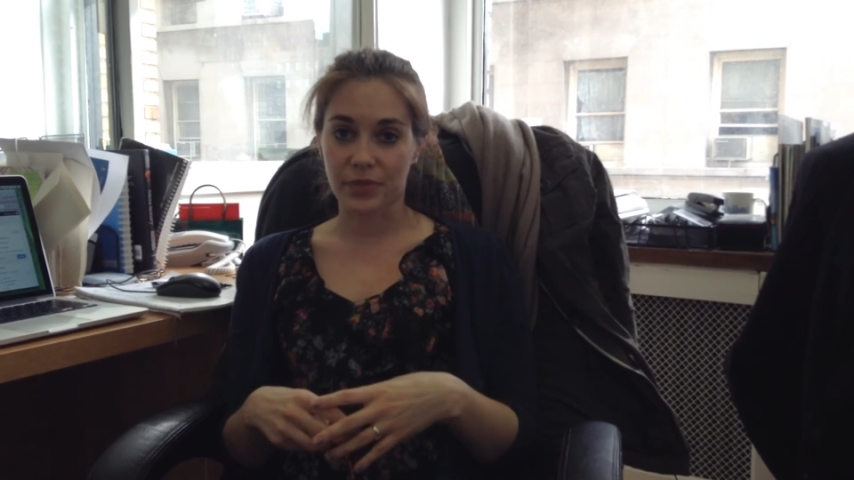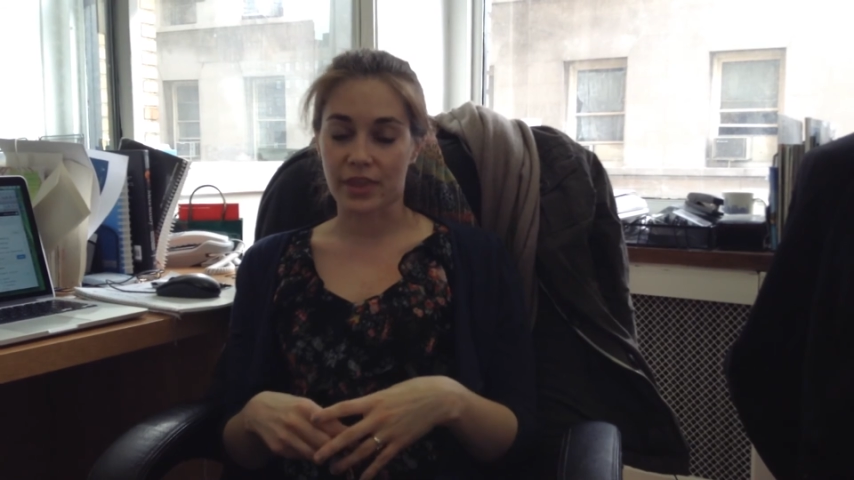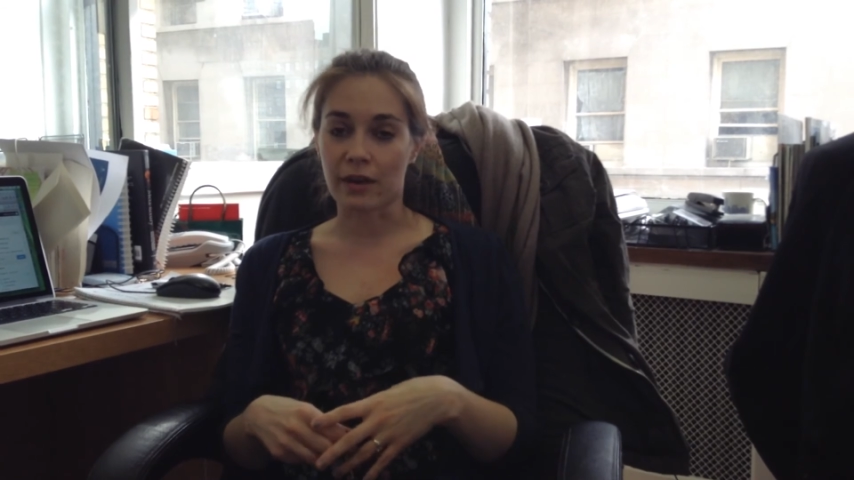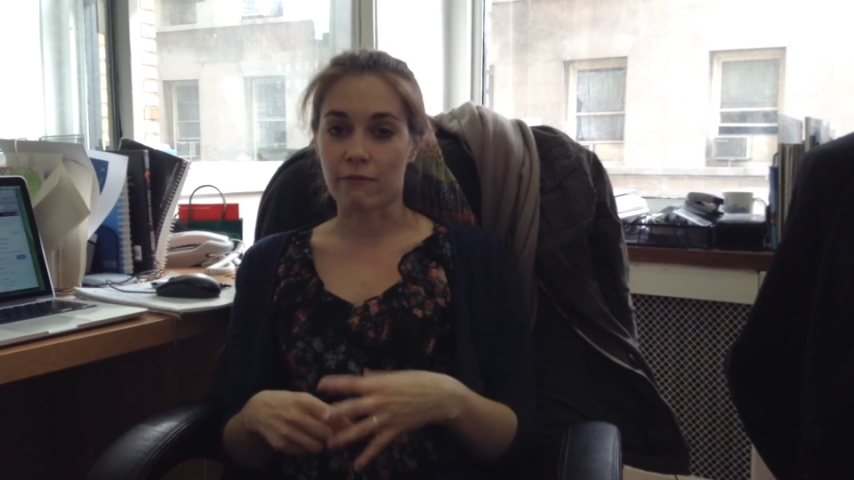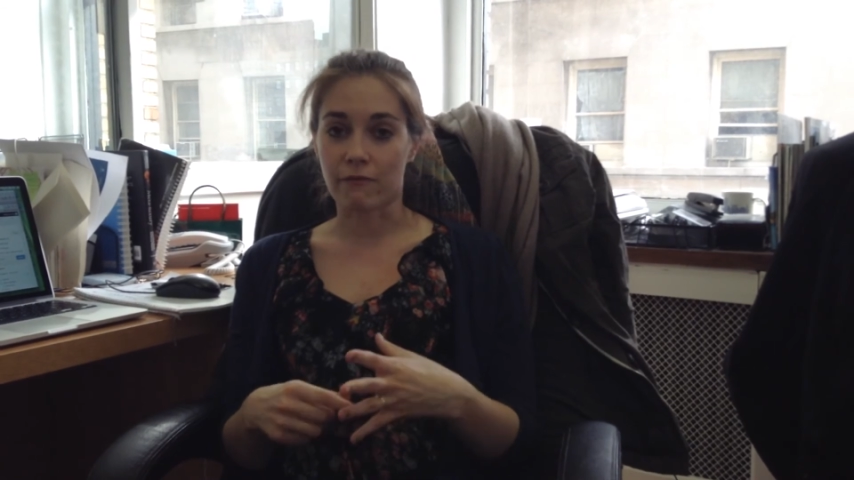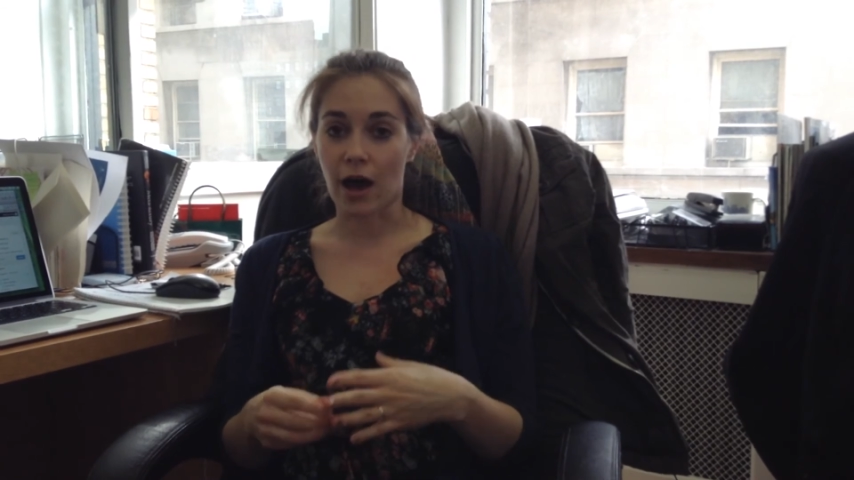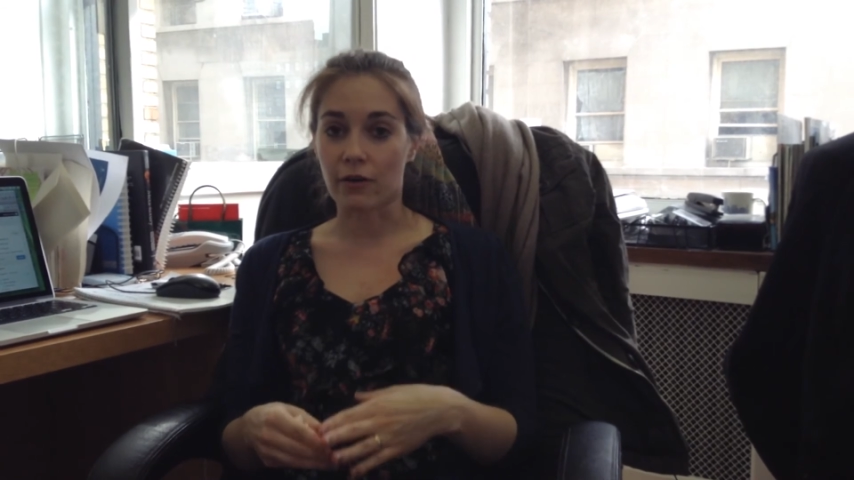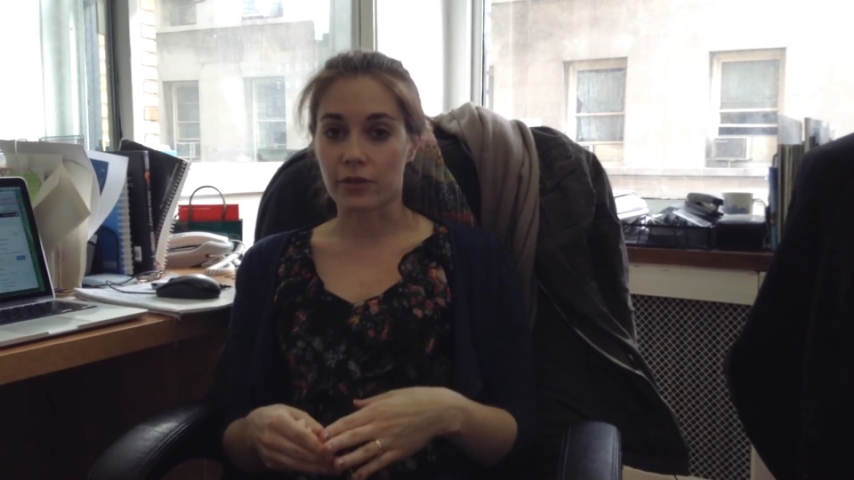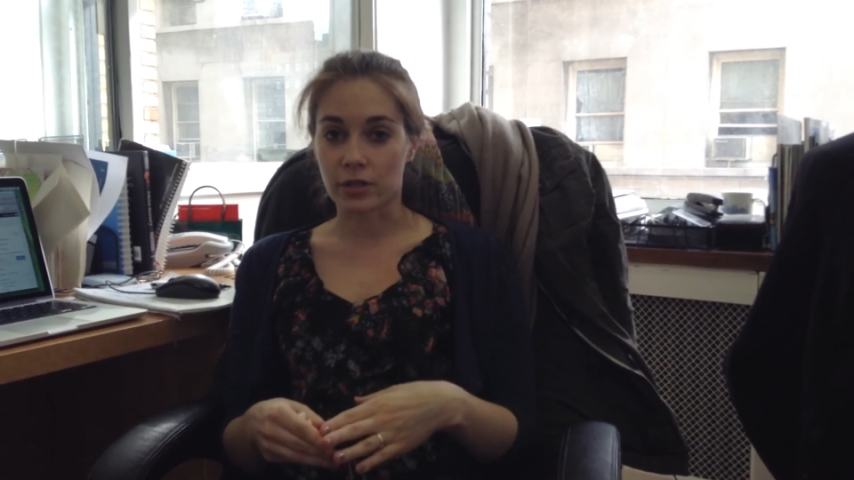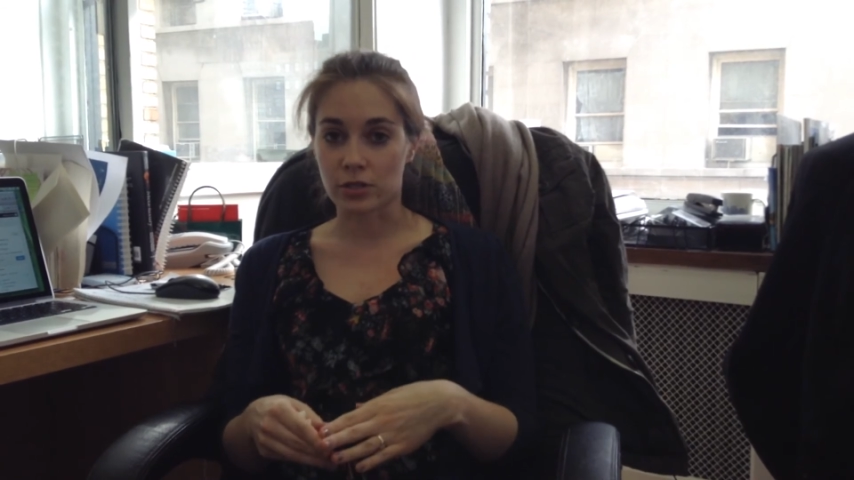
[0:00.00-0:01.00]
that
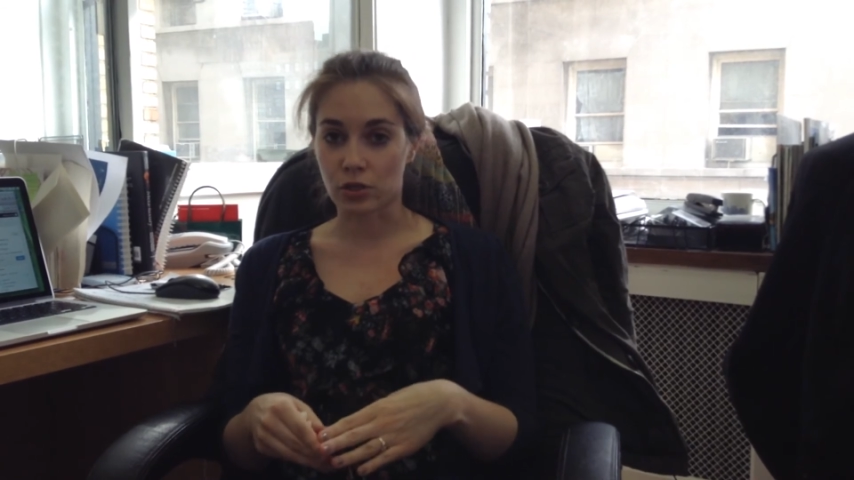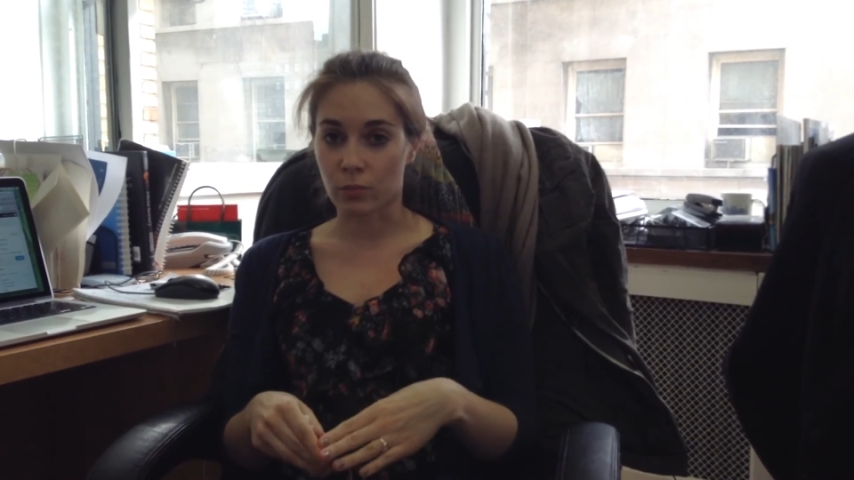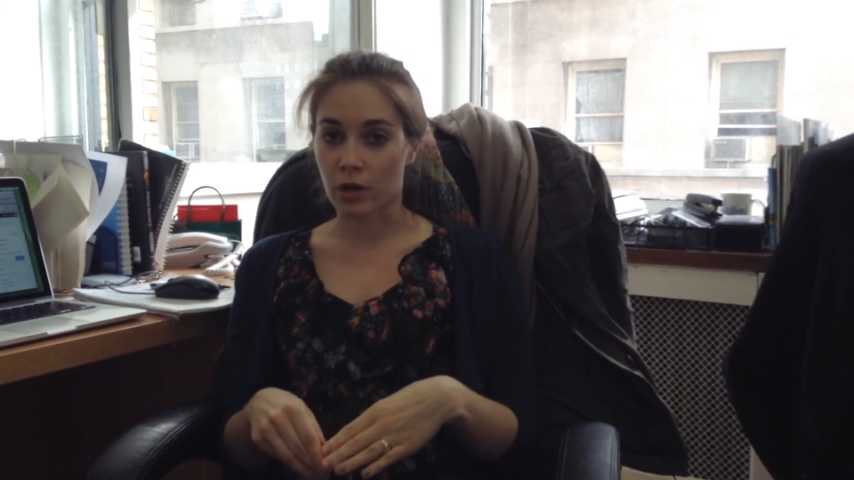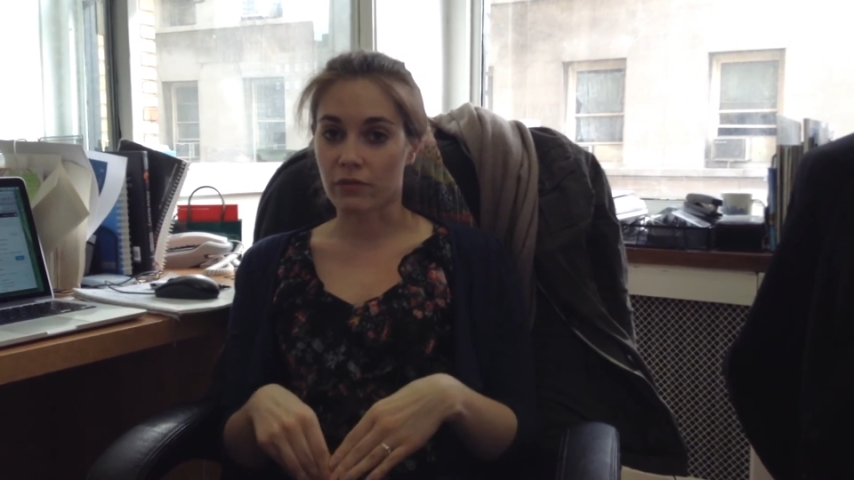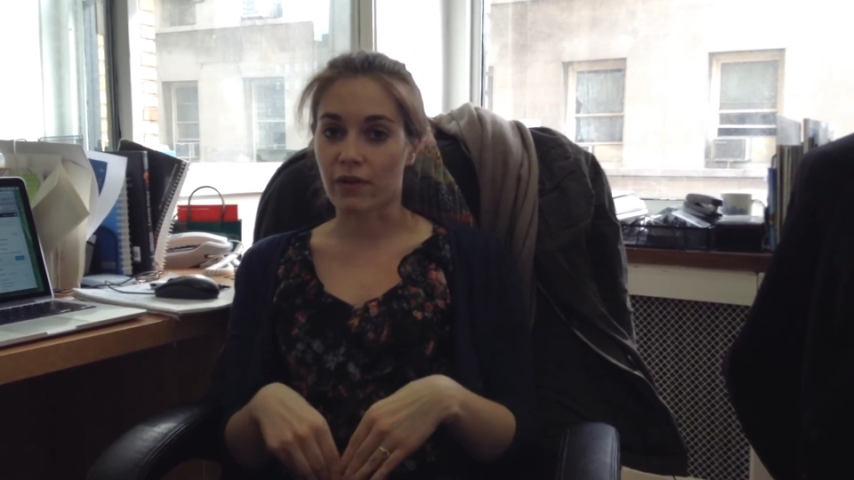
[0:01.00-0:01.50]
involve the consumer